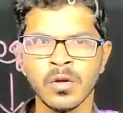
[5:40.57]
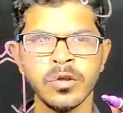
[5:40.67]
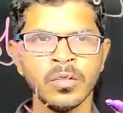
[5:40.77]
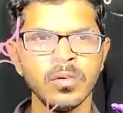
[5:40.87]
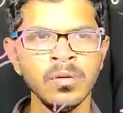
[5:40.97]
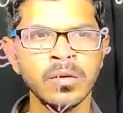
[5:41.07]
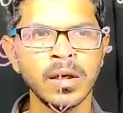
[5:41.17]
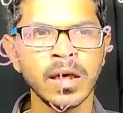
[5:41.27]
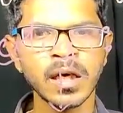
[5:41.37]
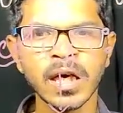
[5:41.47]
So,
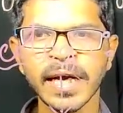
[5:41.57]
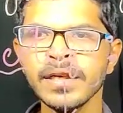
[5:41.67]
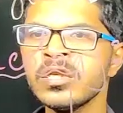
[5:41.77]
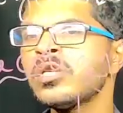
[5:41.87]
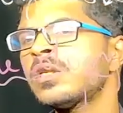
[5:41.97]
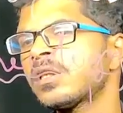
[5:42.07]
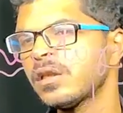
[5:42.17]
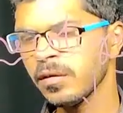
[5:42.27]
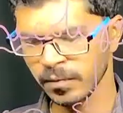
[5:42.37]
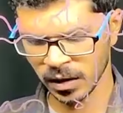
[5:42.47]

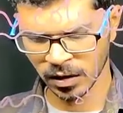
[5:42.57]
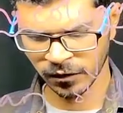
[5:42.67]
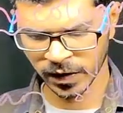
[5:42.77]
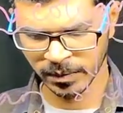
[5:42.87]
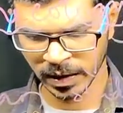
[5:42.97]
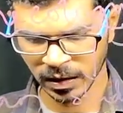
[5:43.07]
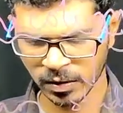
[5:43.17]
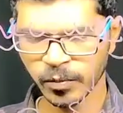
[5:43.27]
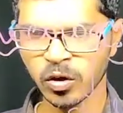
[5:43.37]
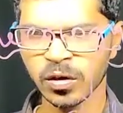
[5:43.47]
gynecium is a female
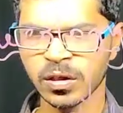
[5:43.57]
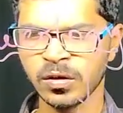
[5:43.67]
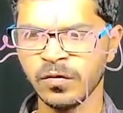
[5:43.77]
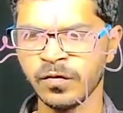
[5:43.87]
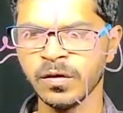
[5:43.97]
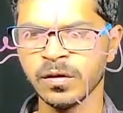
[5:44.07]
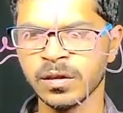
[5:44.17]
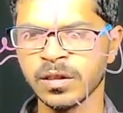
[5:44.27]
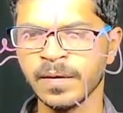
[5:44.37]
reproductive word,